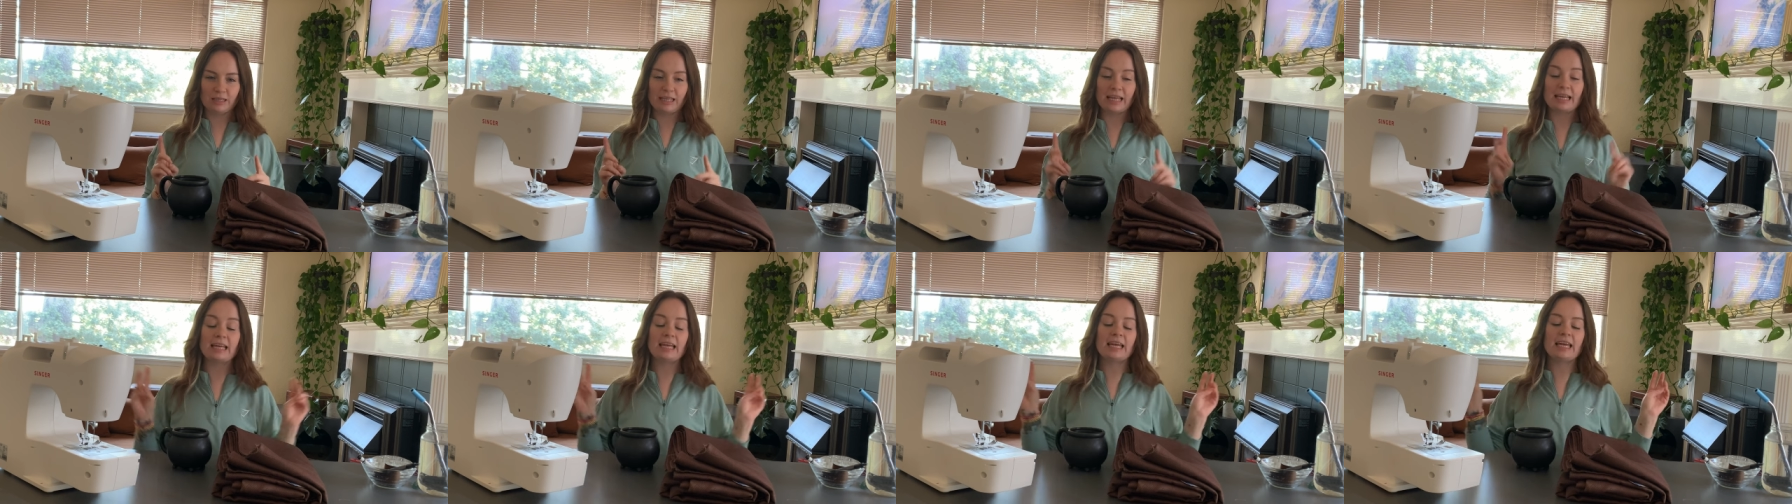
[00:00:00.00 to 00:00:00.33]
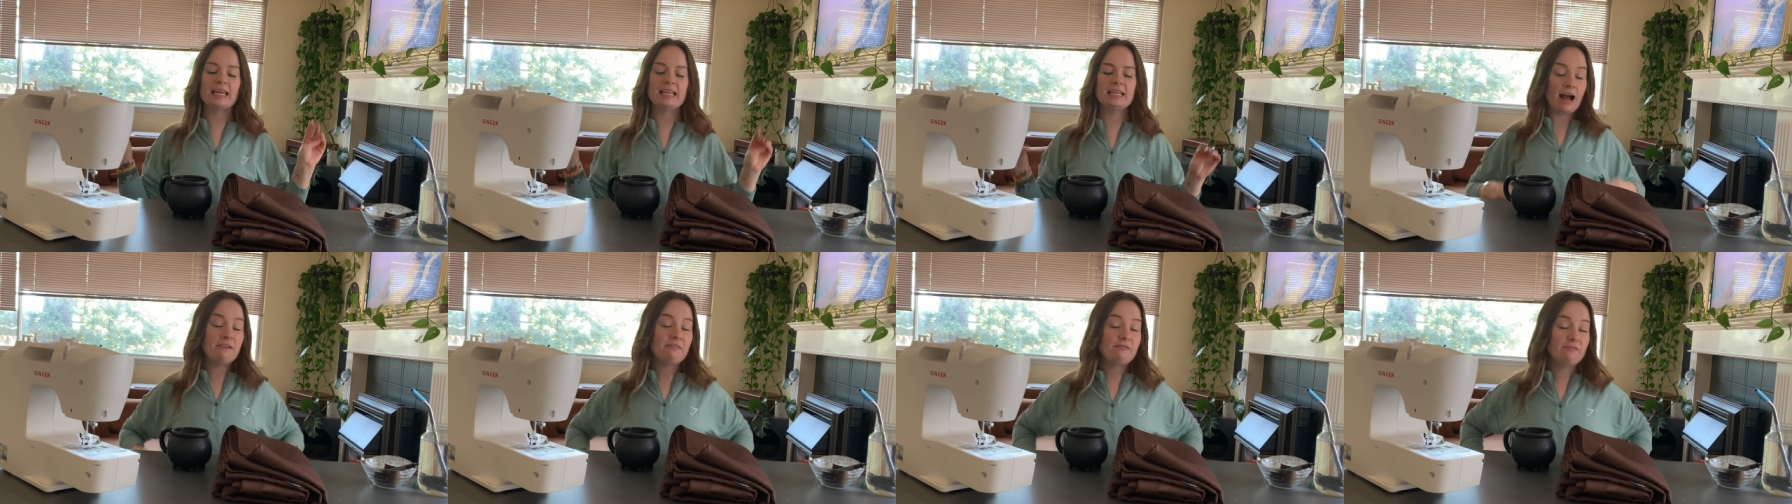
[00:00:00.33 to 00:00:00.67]
Like
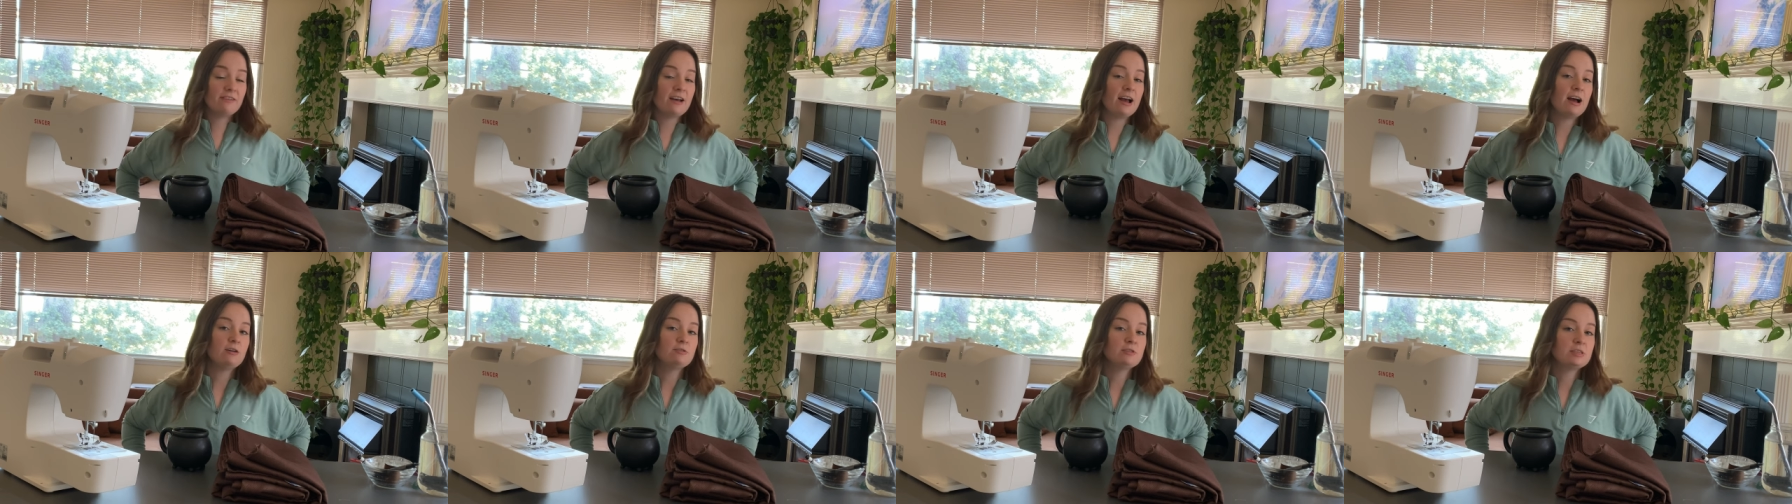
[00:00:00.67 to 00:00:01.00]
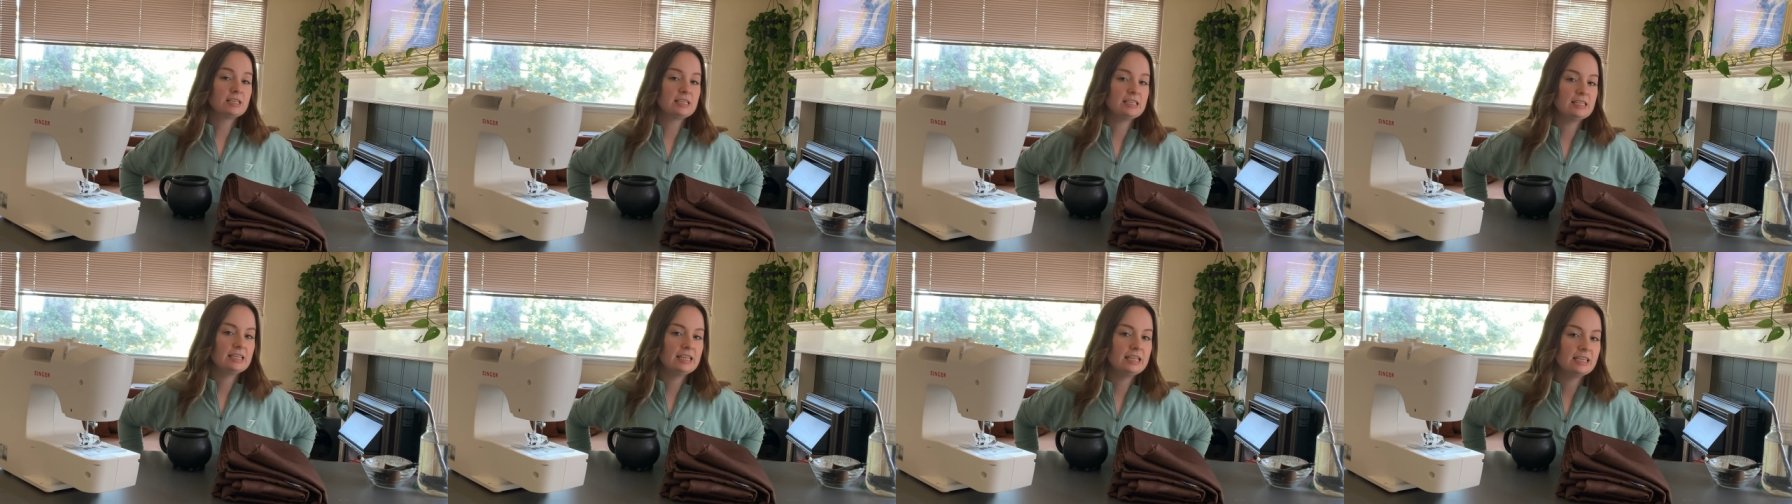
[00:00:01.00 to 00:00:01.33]
it, I found
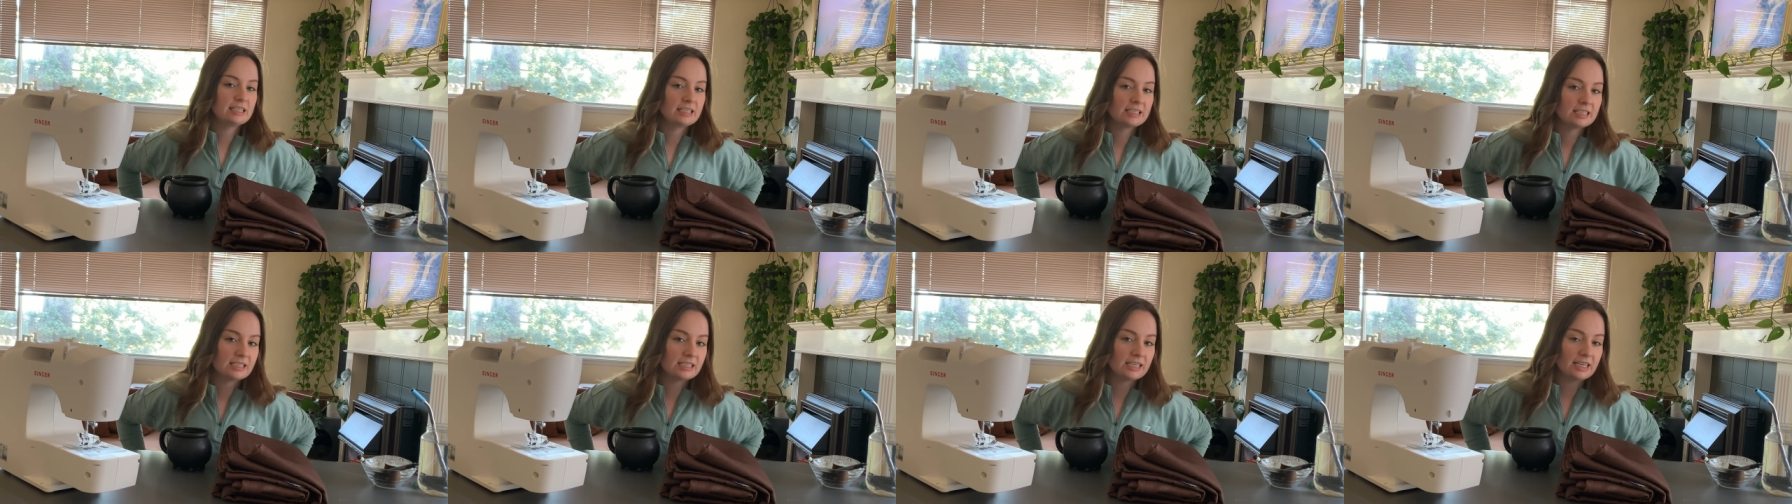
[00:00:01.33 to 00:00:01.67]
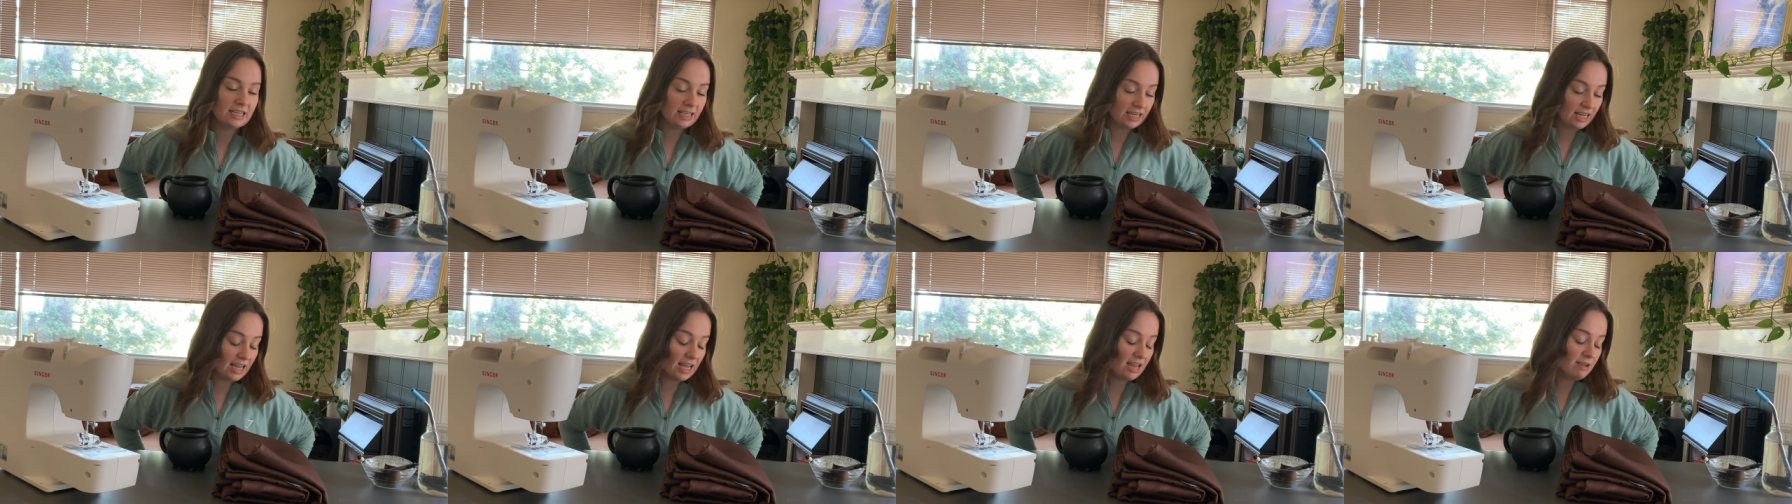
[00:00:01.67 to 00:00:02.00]
in this,
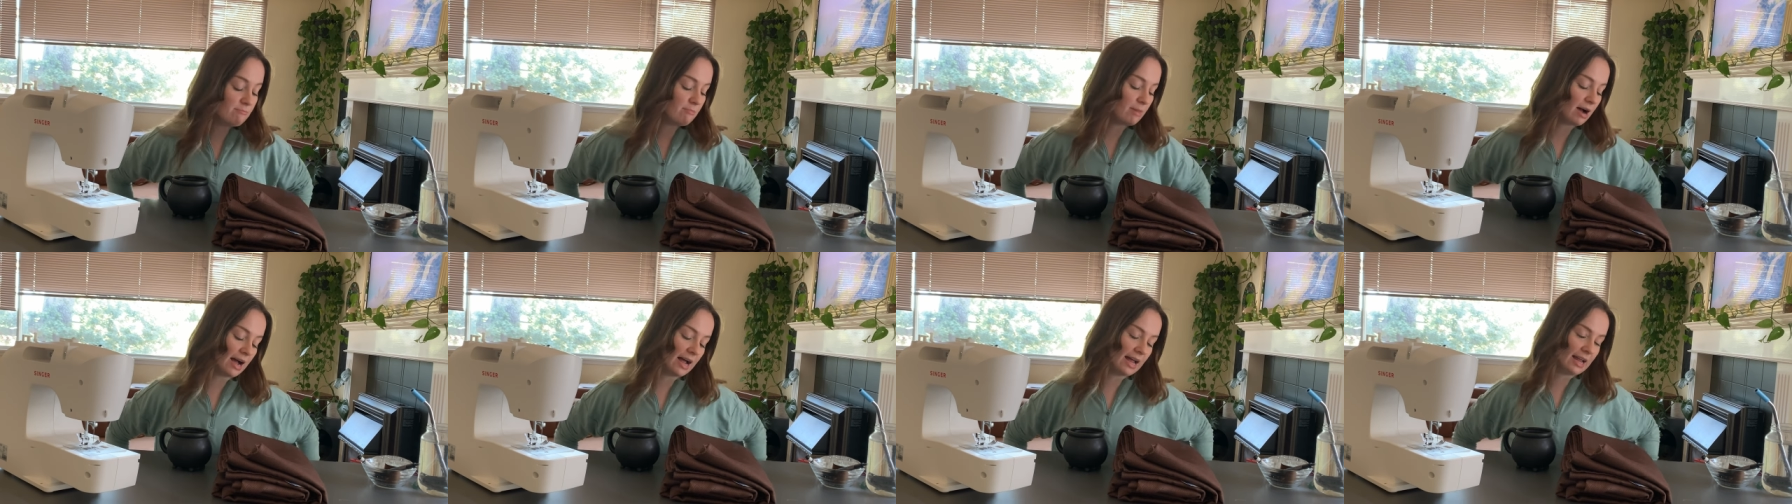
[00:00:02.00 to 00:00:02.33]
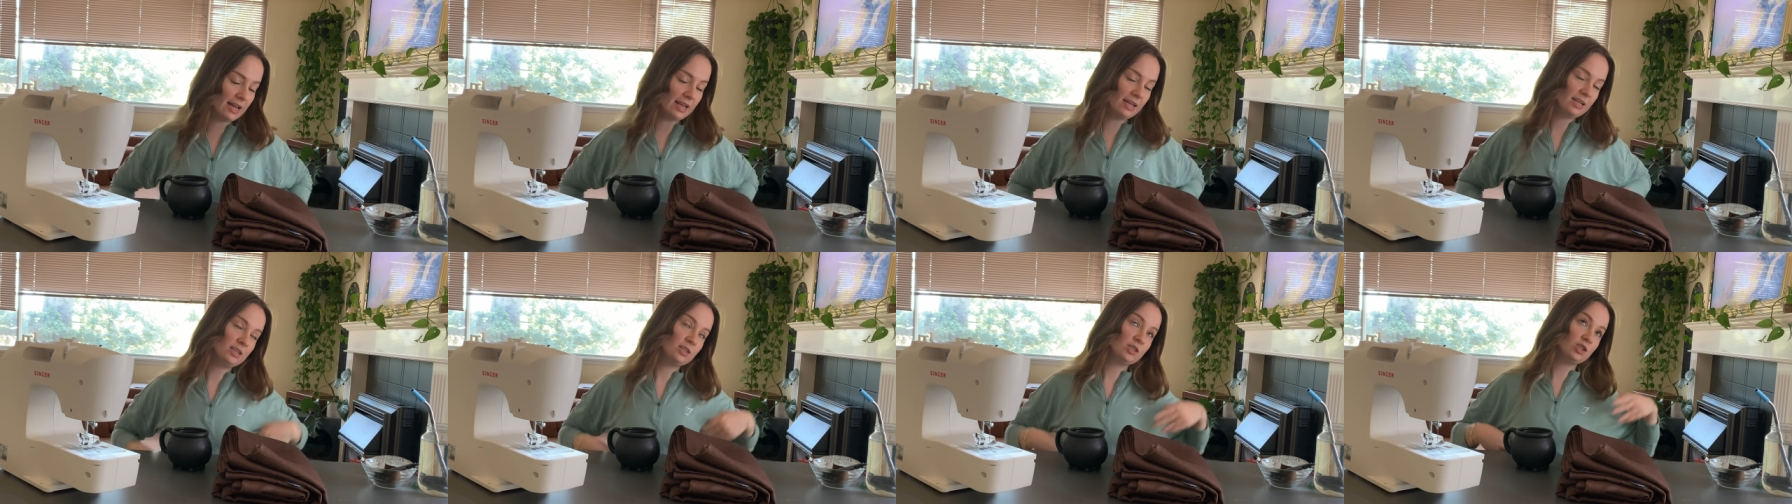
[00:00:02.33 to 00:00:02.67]
in
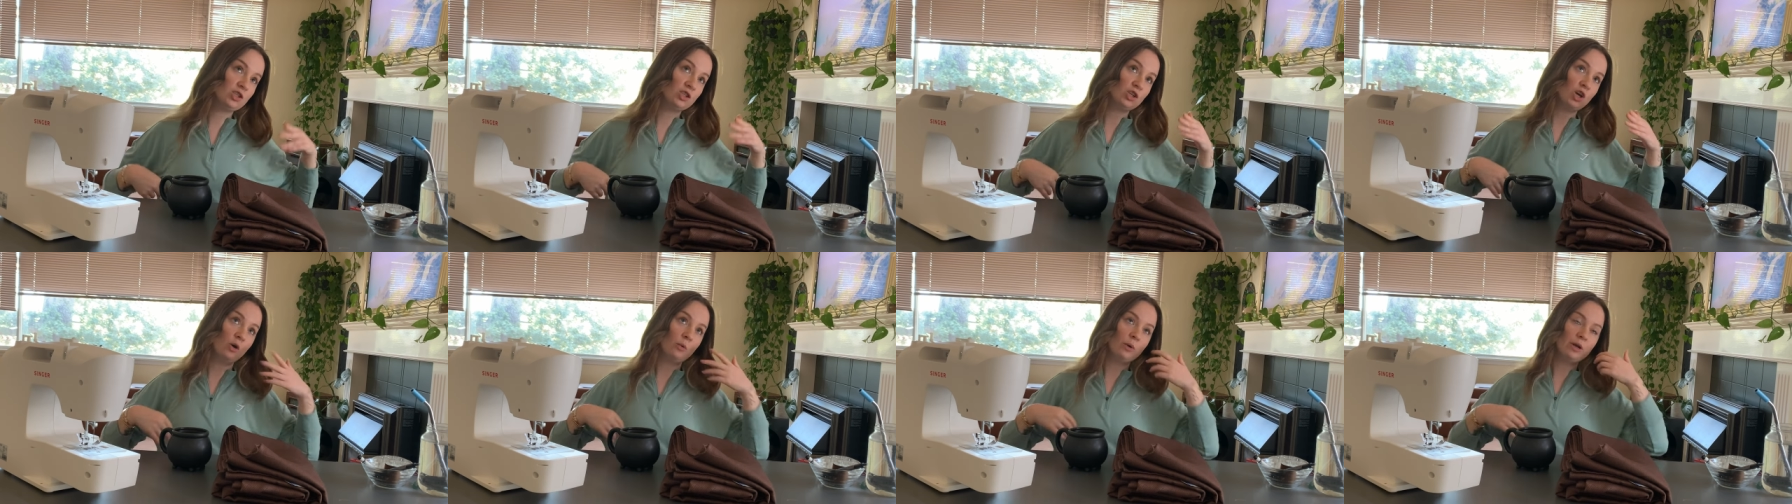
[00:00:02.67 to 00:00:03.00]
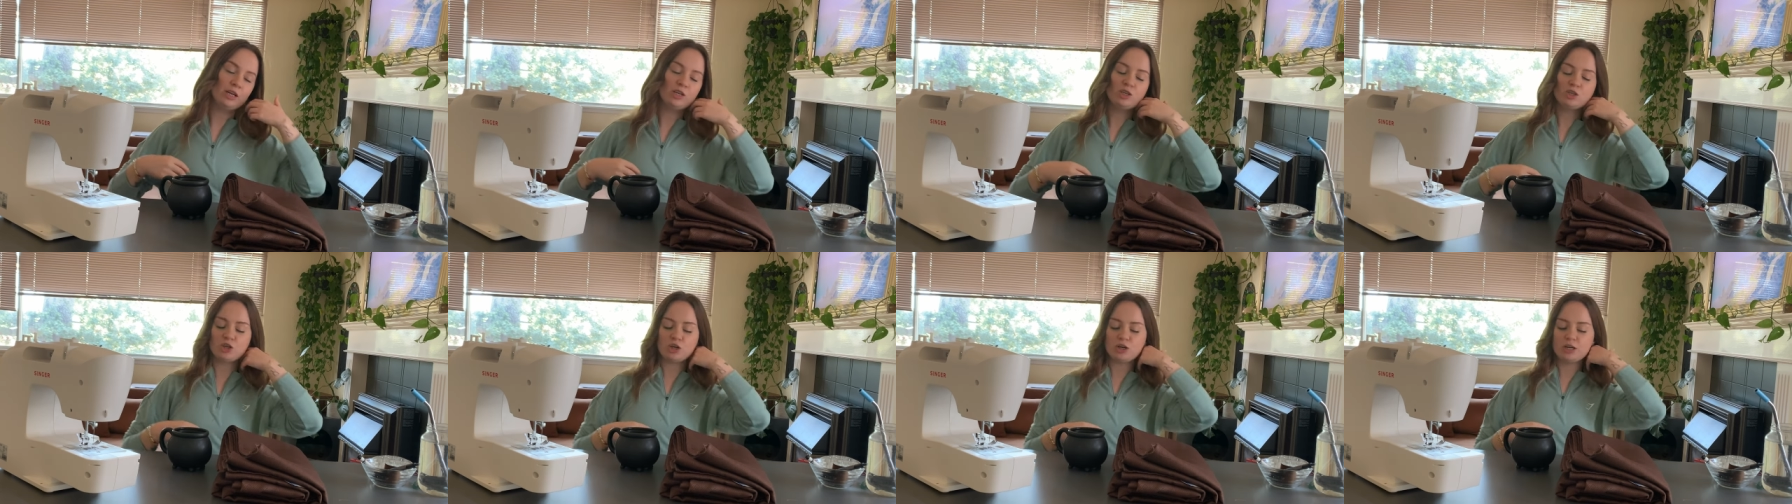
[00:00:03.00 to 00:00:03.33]
my
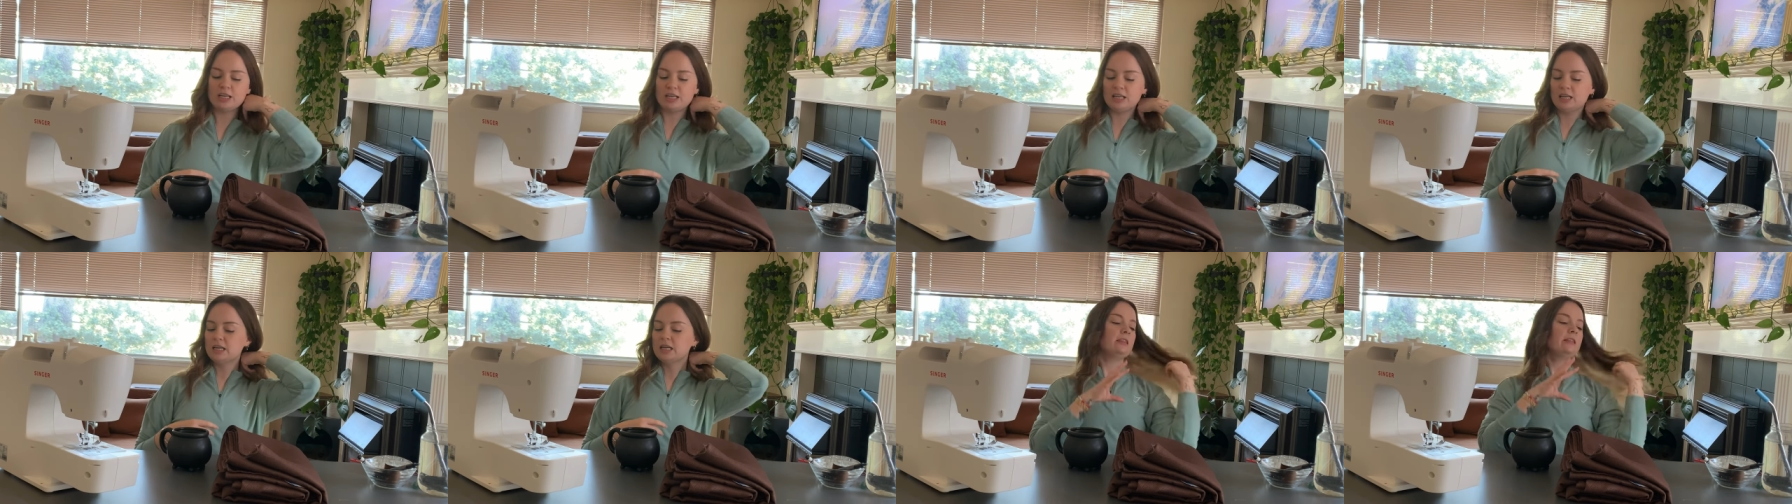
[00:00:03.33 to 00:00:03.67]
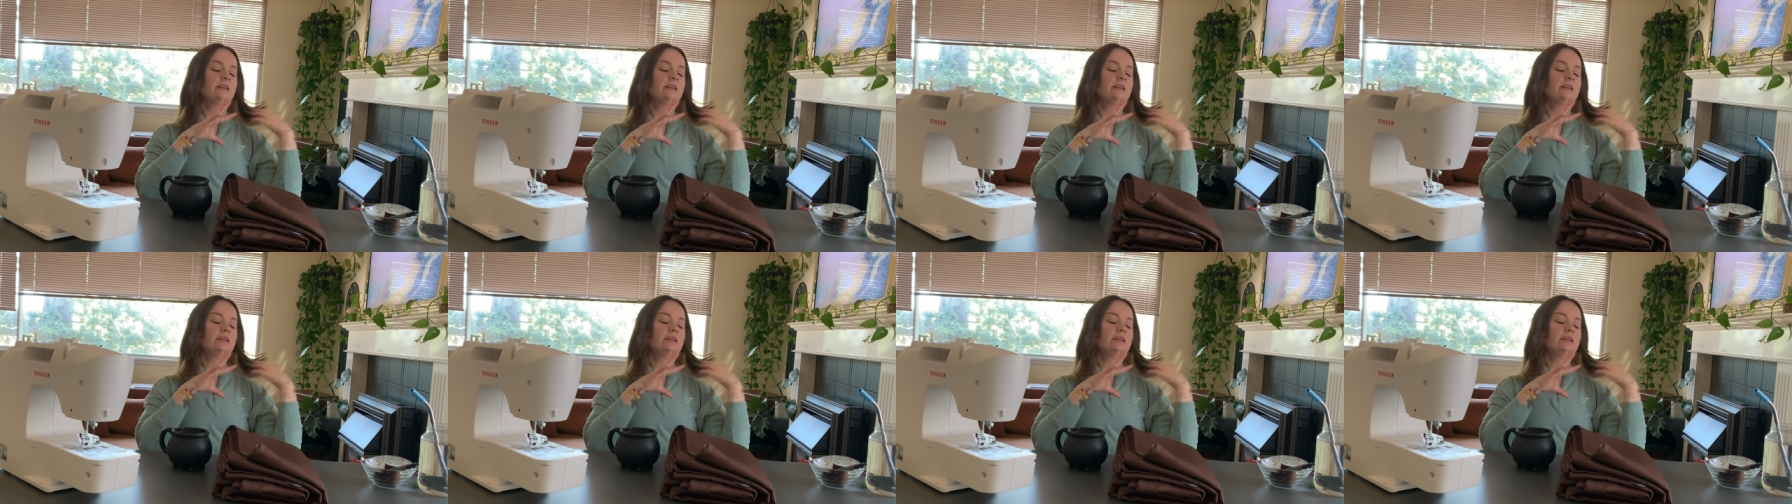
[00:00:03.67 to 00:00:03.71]
sewing journey,